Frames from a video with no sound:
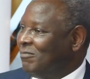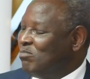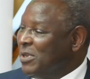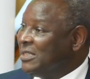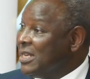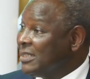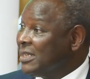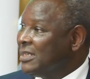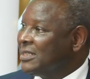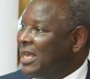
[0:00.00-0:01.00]

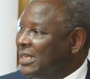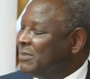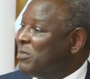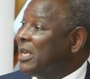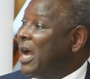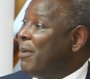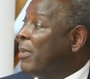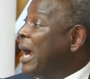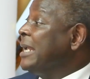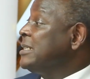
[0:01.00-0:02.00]
Businesses that
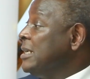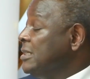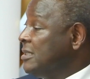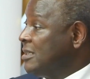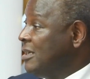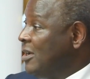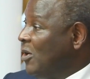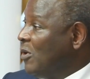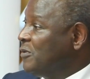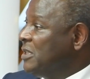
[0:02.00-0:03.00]
become catalysts
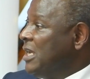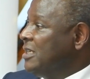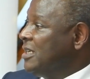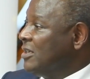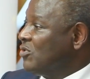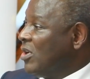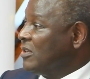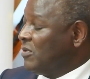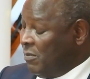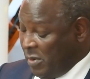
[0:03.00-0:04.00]
of change and
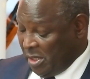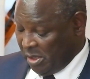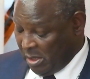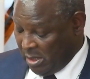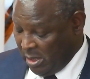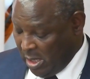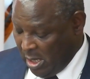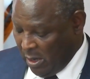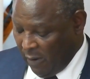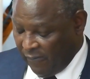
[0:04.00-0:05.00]
transformation
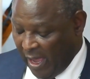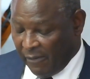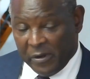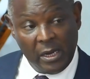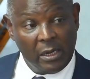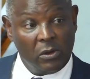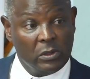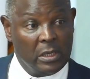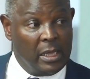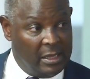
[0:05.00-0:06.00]
of the African
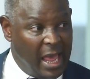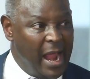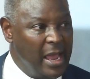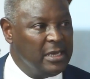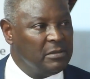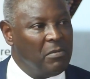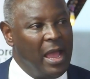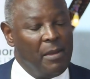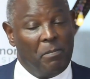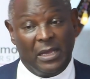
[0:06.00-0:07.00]
continent. That is
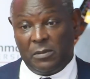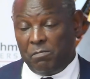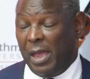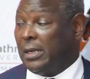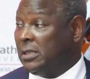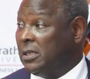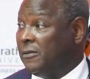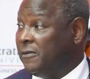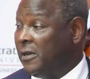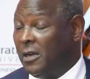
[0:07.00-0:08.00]
my perspective
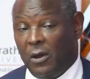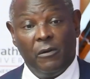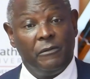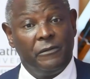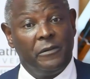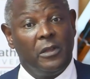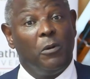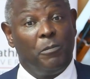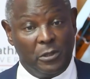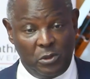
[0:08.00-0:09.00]
of the
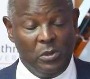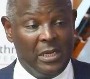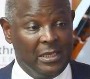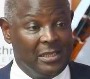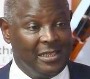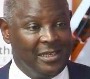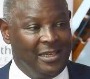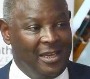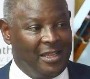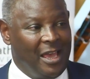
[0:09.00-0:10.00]

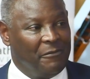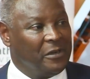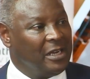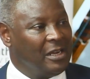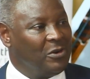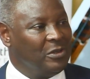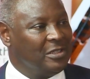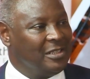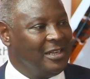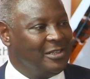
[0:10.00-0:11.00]
opportunity the African
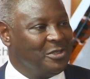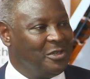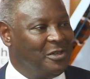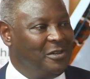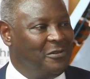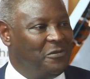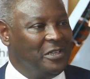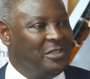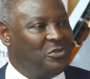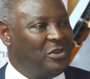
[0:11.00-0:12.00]
continental
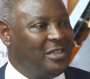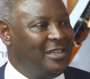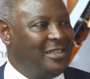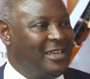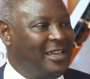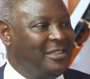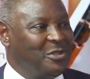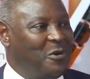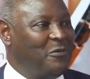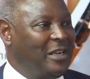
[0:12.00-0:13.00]
free trade area is
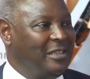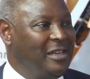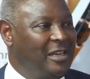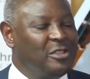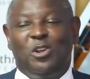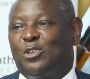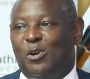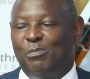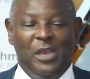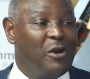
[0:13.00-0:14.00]
offering. It's not
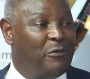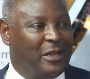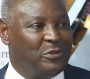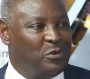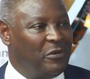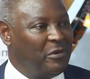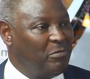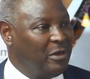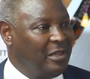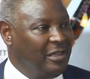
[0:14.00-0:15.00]
being offered to
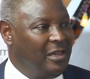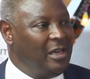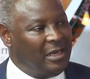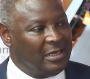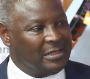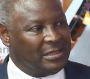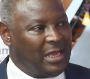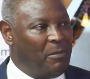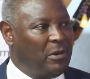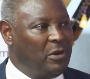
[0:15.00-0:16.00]
everybody. It's
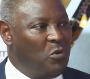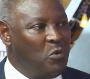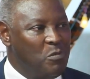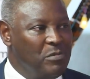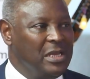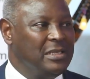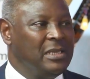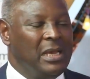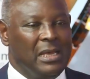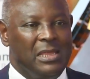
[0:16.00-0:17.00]
somebody who
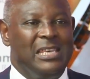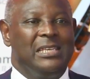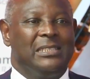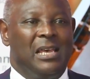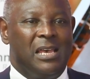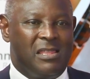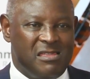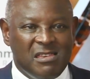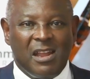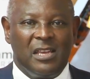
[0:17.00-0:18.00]
meets this
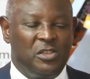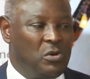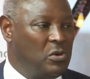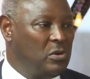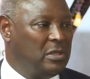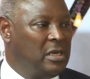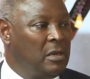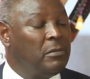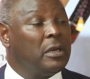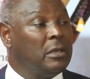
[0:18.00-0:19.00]
threshold
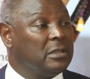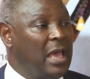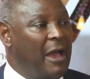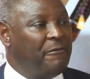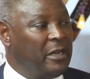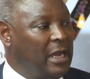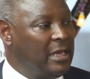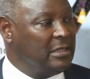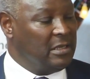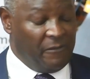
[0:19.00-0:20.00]
because Africa
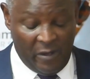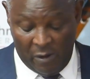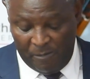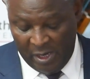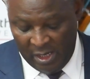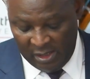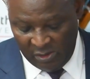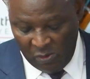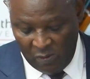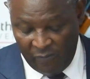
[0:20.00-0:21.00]
is developing its
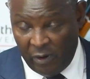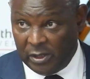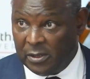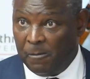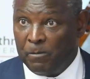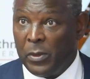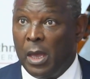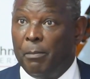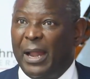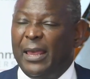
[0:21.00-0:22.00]
own voice.
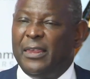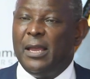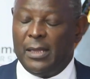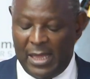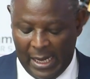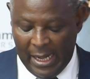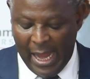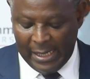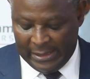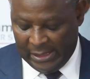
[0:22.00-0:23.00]
But I think the
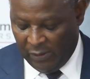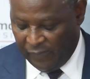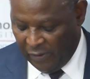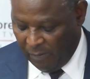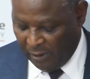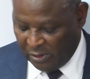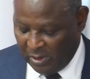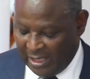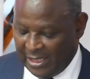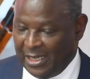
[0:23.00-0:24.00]
clarity of the
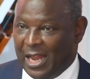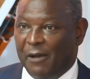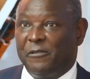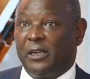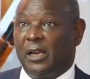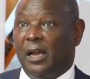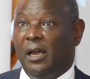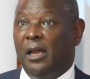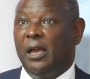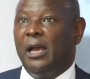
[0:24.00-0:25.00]
opportunity in Africa
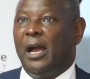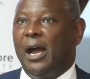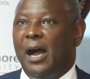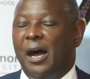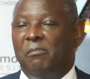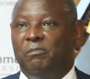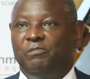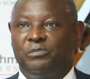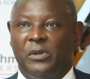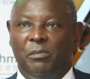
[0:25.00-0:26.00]

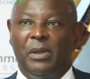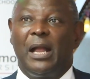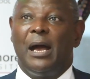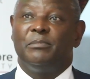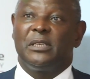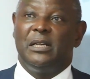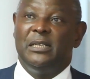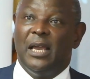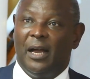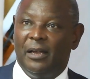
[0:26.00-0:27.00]
becomes
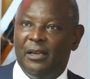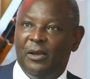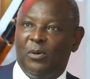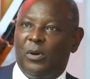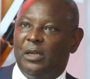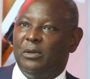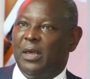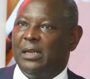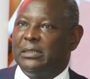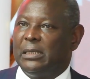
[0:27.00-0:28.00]
clear when you
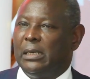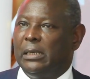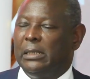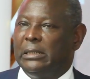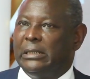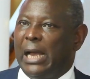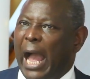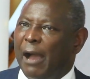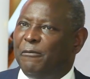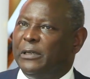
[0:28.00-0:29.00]
then say
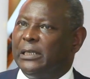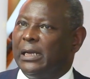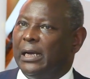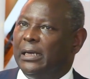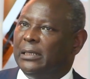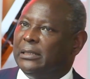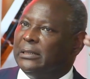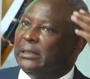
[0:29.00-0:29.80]
Africa